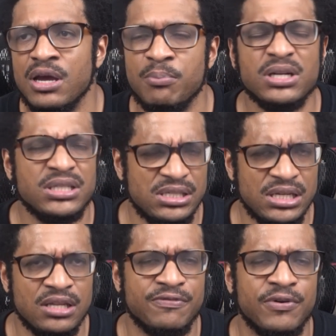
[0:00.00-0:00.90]
But just
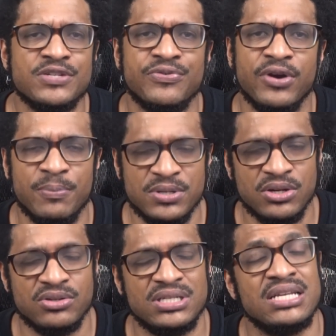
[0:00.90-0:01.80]
seeing the first 4
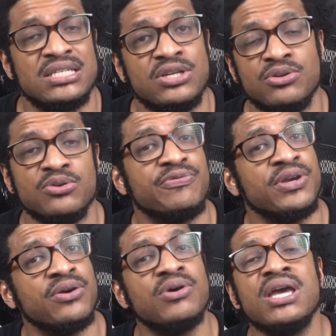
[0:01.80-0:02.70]
episodes, I still do
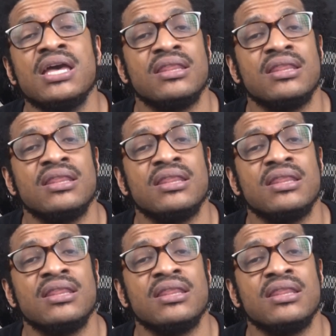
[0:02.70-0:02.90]
feel